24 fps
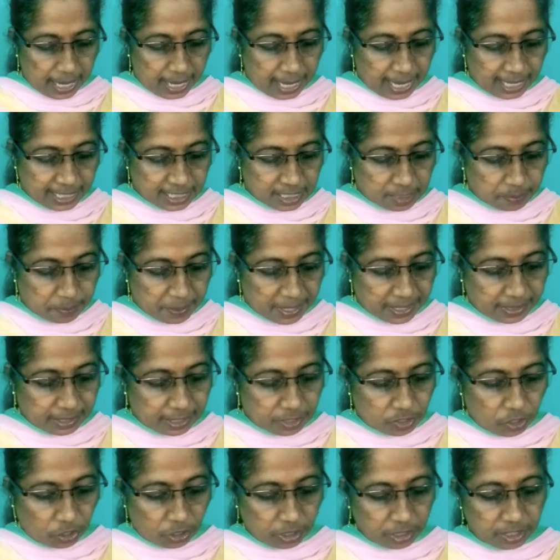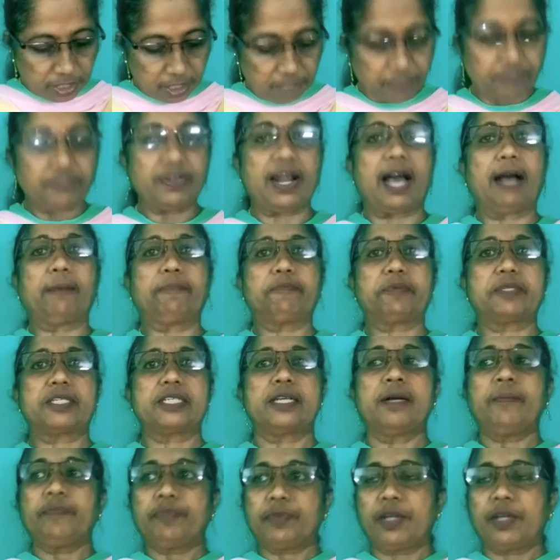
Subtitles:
Explain the doctrine of lapse.